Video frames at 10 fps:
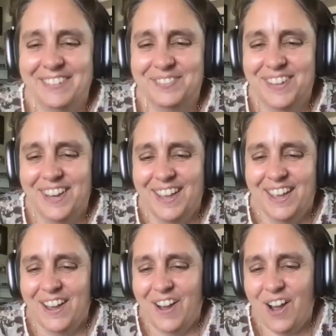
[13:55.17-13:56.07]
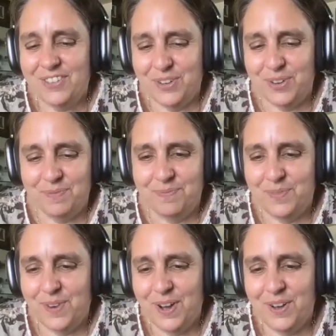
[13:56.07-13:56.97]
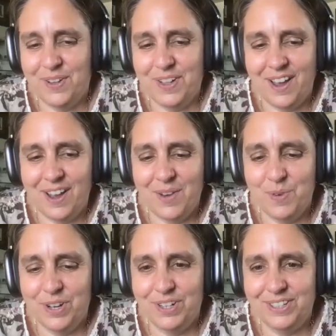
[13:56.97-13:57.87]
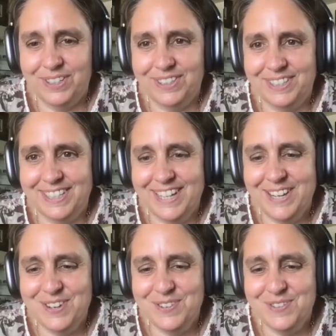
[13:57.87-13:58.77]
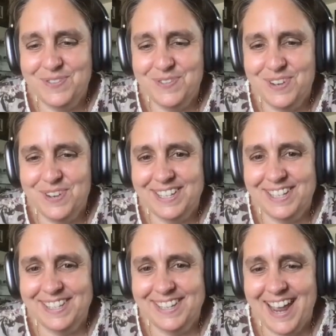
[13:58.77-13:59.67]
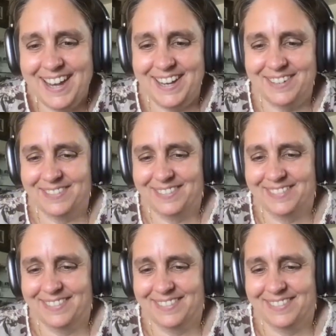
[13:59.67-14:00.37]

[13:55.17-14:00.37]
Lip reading: Um, awesome. Well, I will see you in Cincinnati.